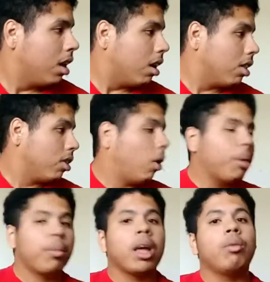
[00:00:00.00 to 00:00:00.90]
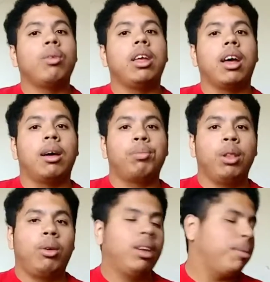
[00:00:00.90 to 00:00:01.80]
Although I might
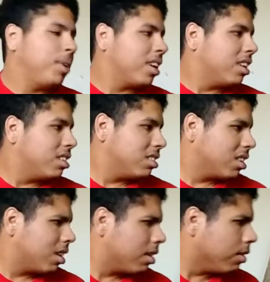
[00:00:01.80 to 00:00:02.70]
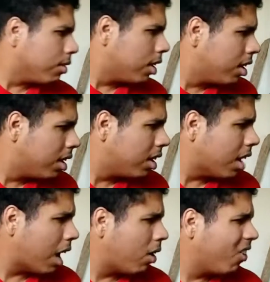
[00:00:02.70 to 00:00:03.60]
re-upload it because of
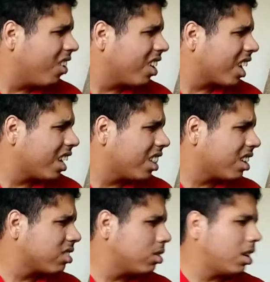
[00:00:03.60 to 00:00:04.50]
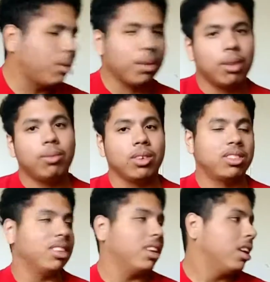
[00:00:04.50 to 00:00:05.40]
how it kind of looks right now, but we'll see.